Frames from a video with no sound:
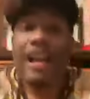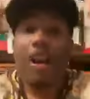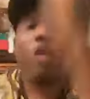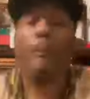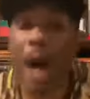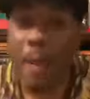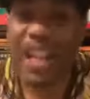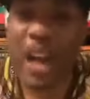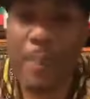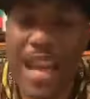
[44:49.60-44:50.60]
The
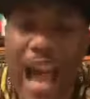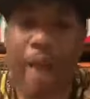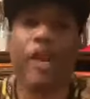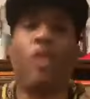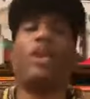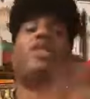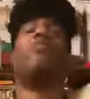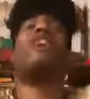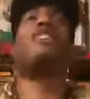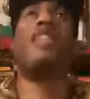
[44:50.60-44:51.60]
Republic of Biafra was
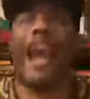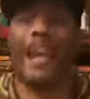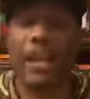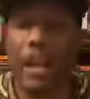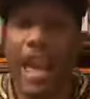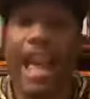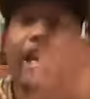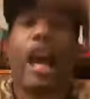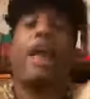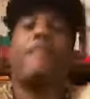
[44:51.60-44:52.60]
originated and
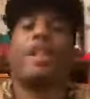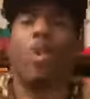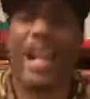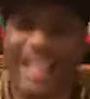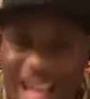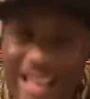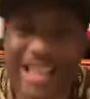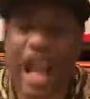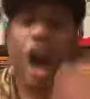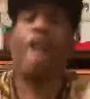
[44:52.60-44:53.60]
came into
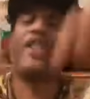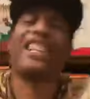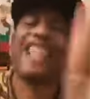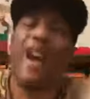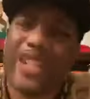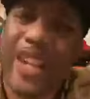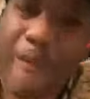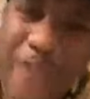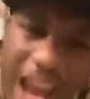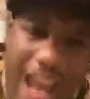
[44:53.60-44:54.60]
existence off of self
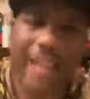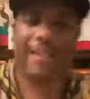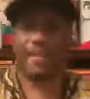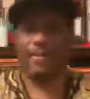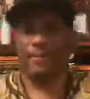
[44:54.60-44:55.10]
defense.